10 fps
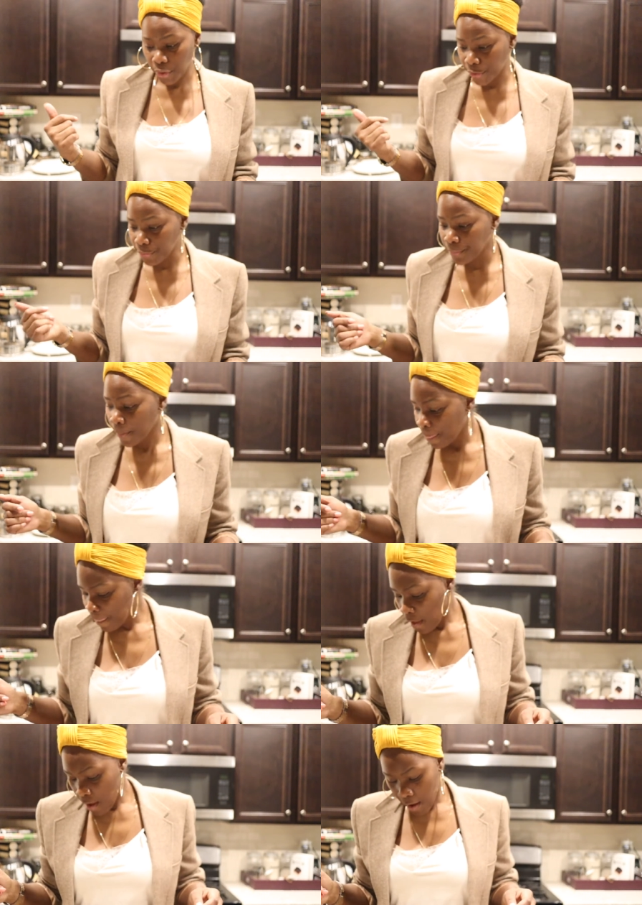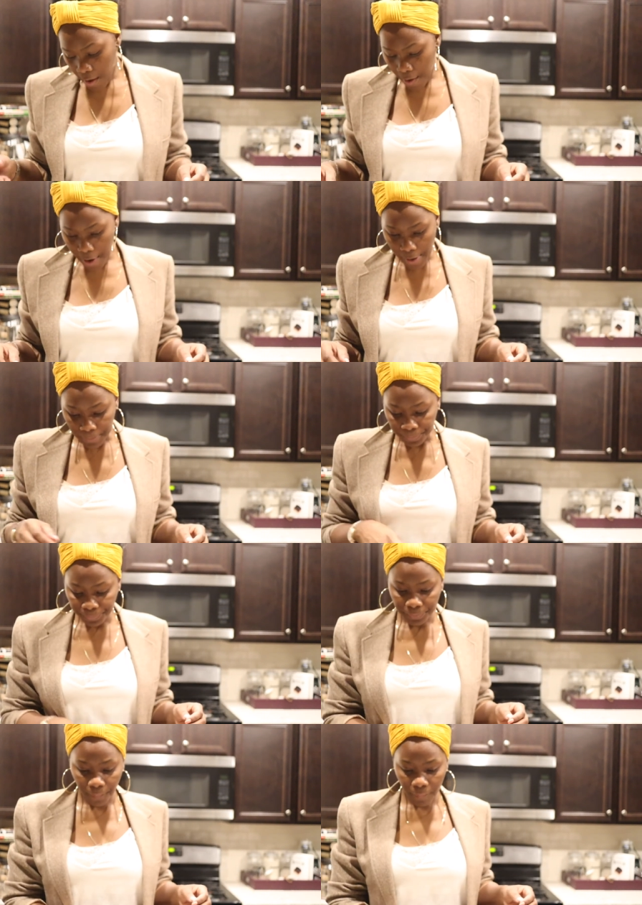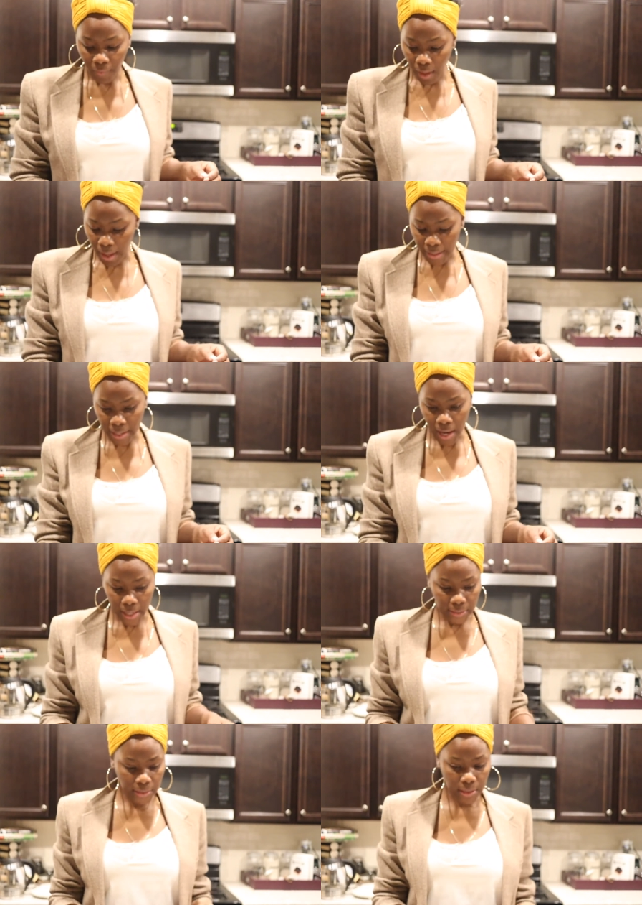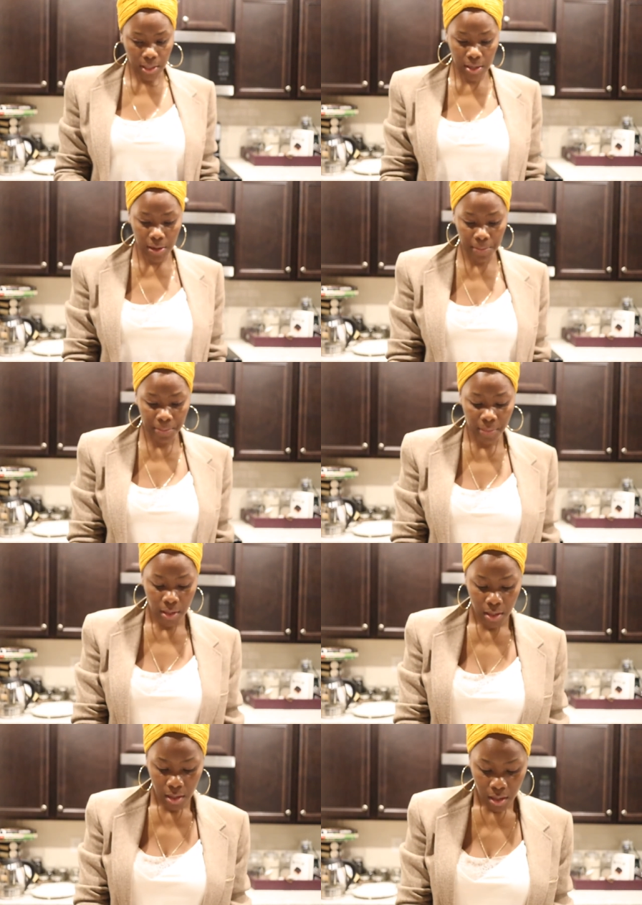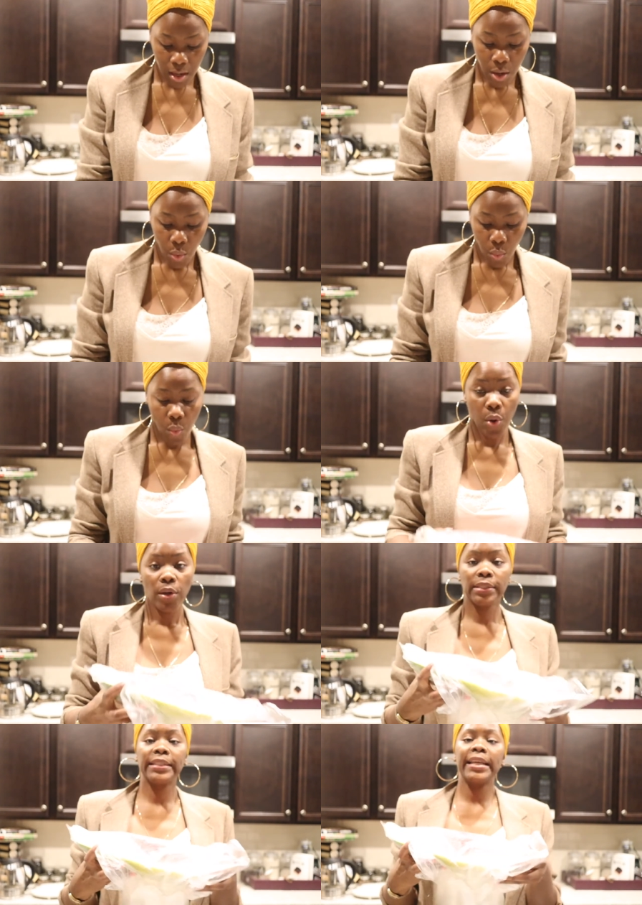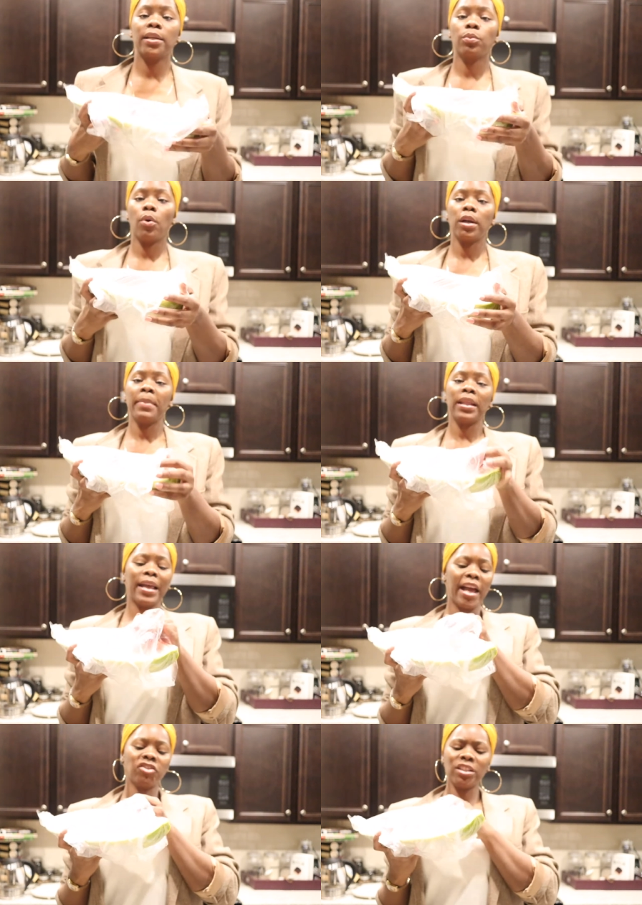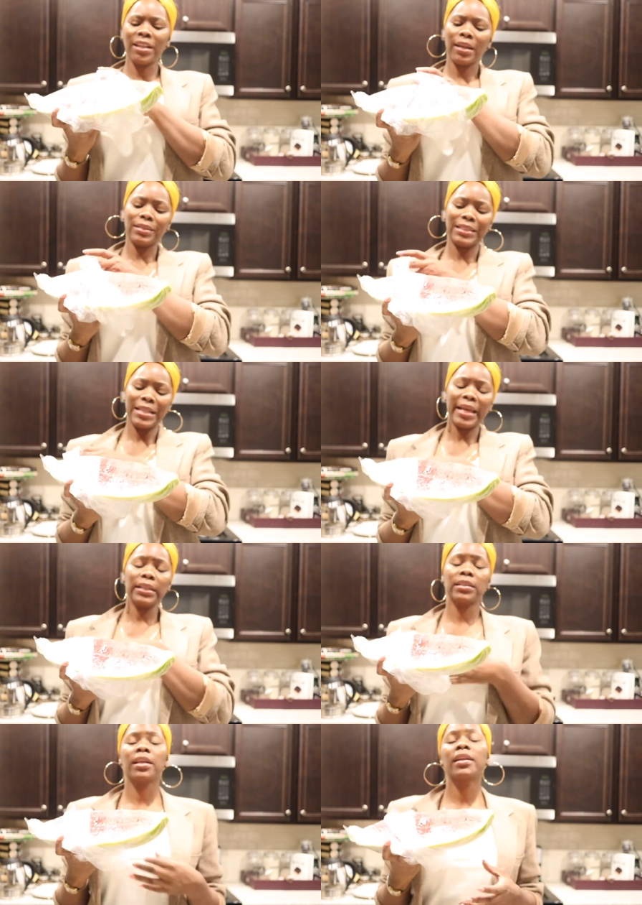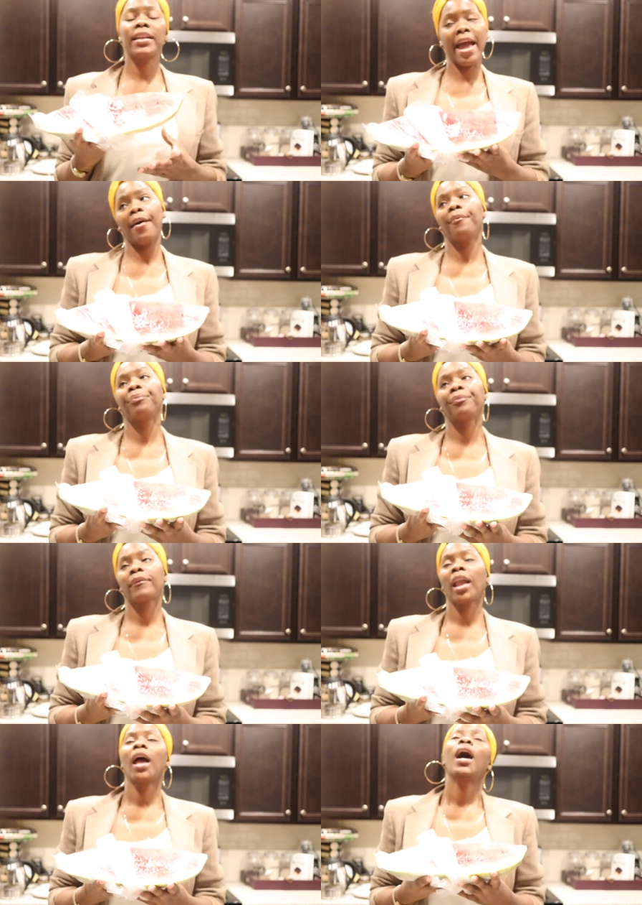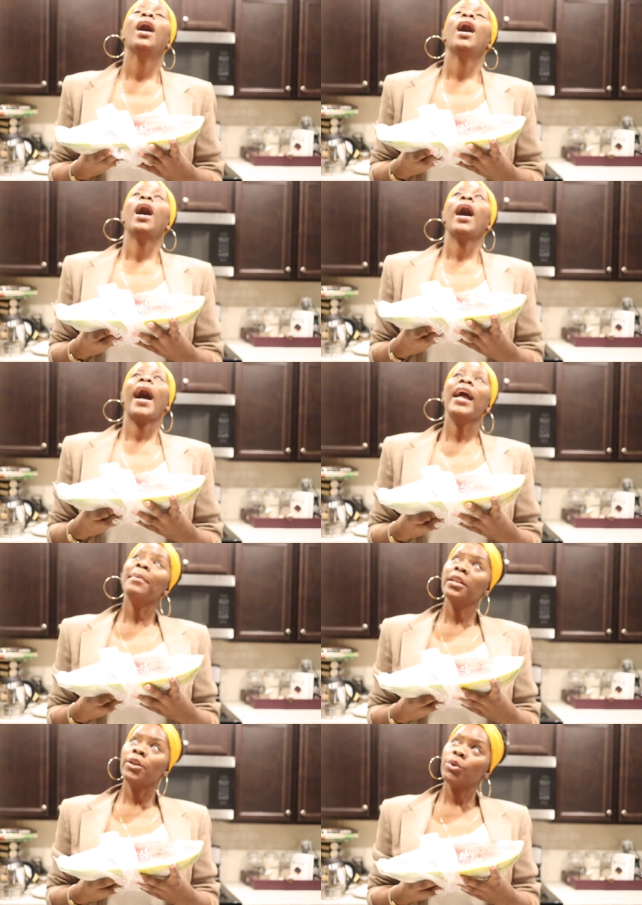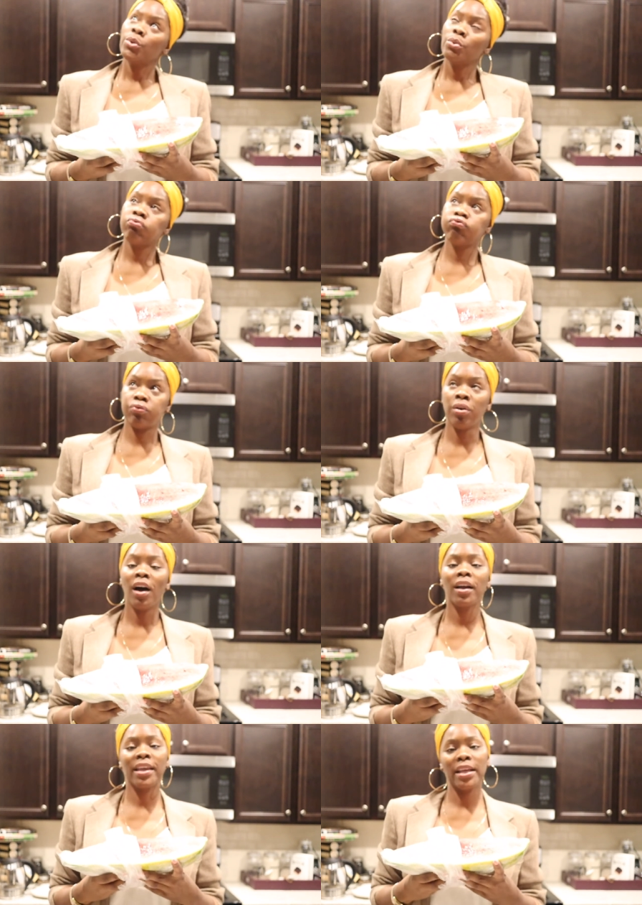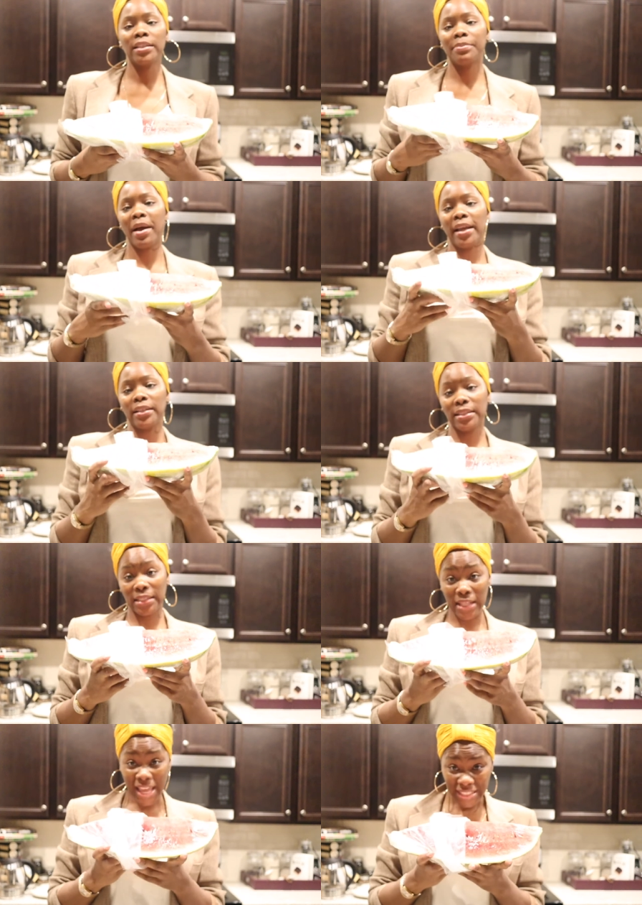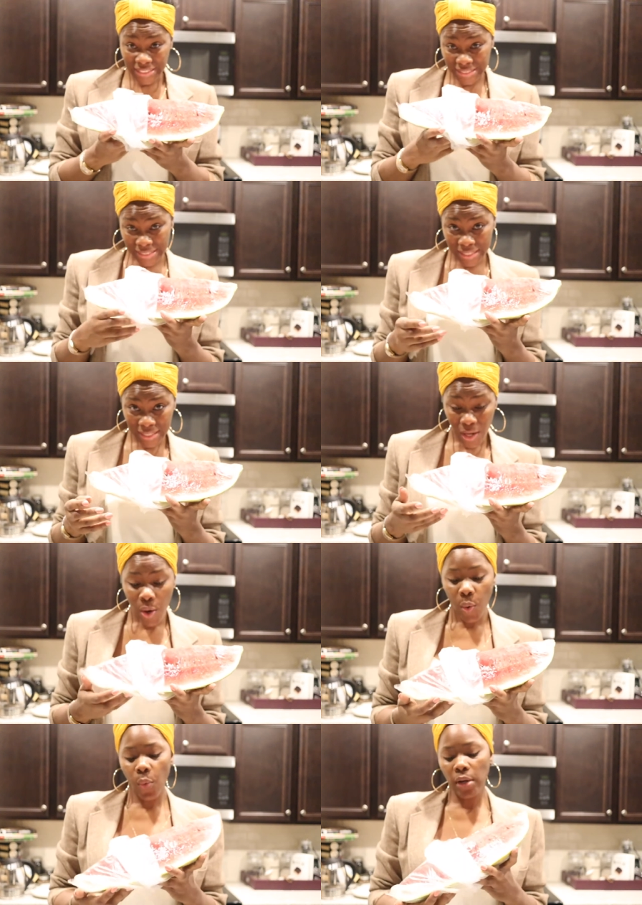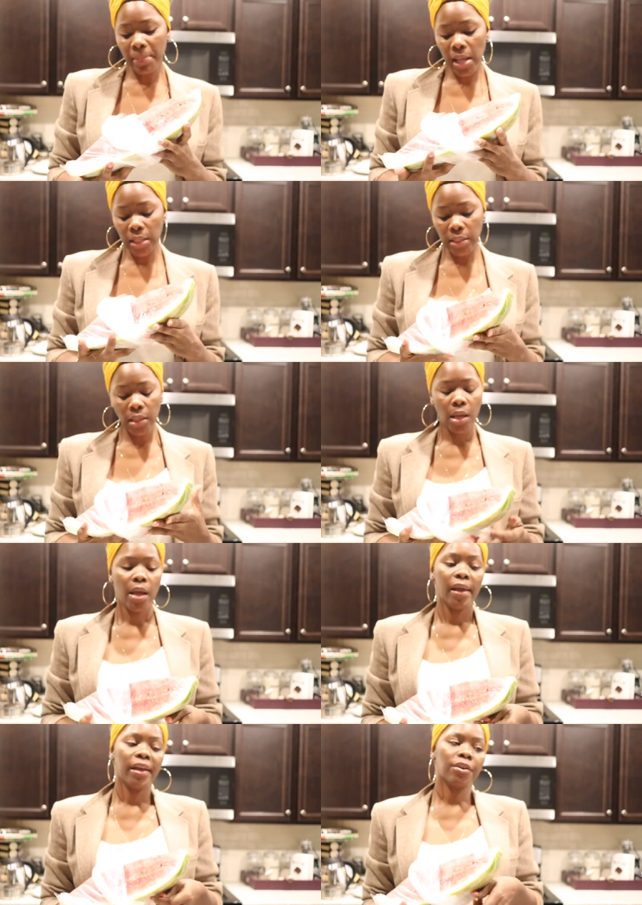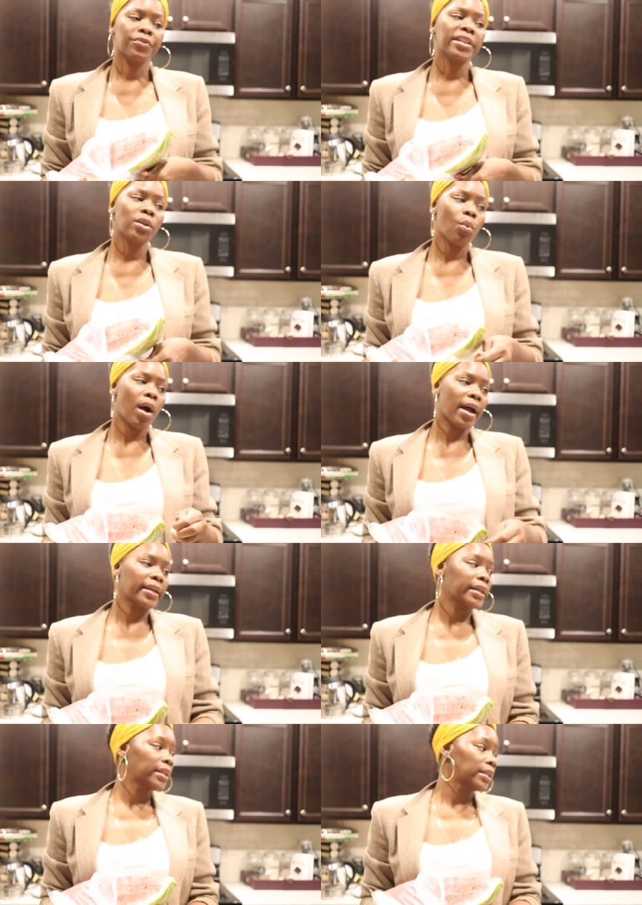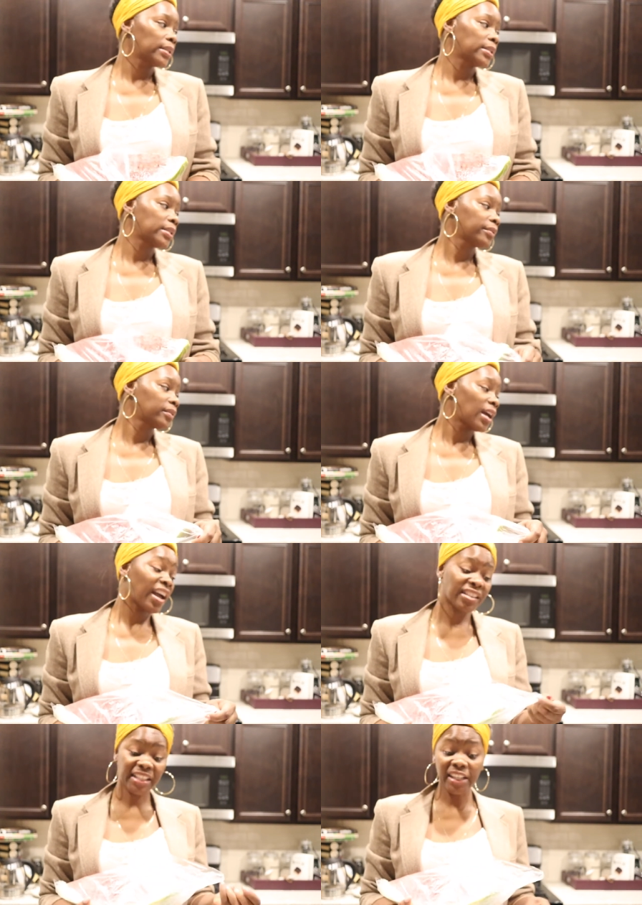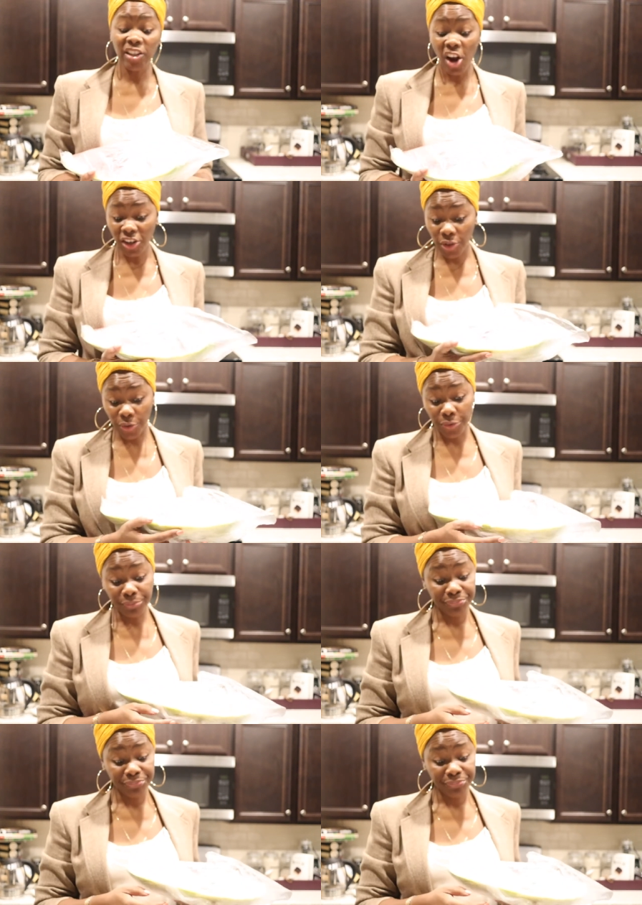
oil. Um, I got some seeded watermelon. I just got a slice. Now, I am a little against buying sliced watermelon. And the reason why is I've seen an article